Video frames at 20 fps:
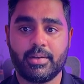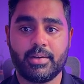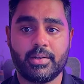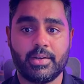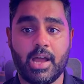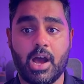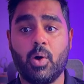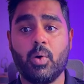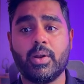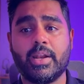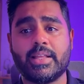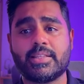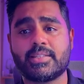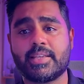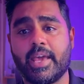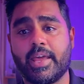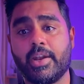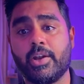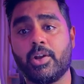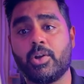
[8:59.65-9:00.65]
Now, let's
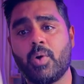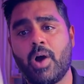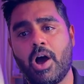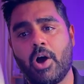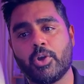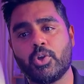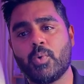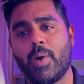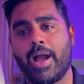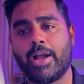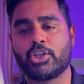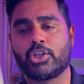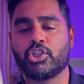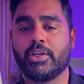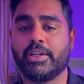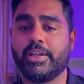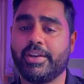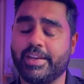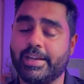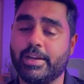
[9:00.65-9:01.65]
get into how you
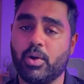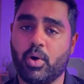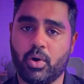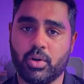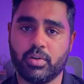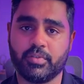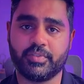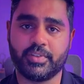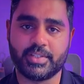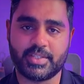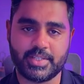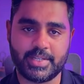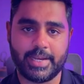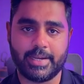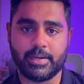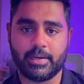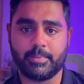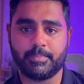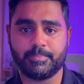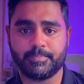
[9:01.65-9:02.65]
actually read all of this
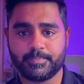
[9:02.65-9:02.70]
data.